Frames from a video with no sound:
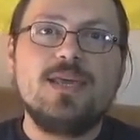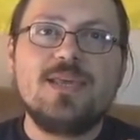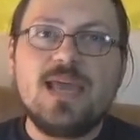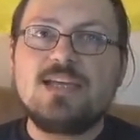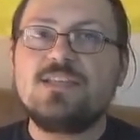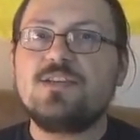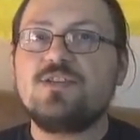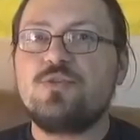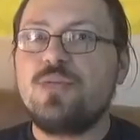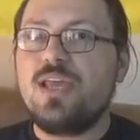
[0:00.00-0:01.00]

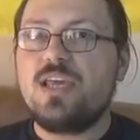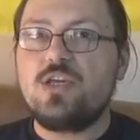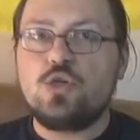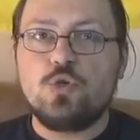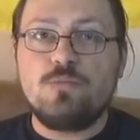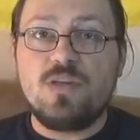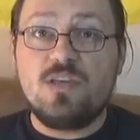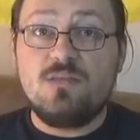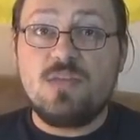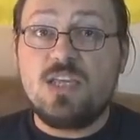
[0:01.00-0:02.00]
youngsters today should
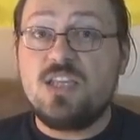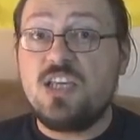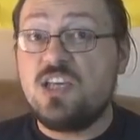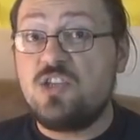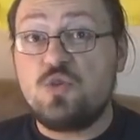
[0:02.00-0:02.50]
be needing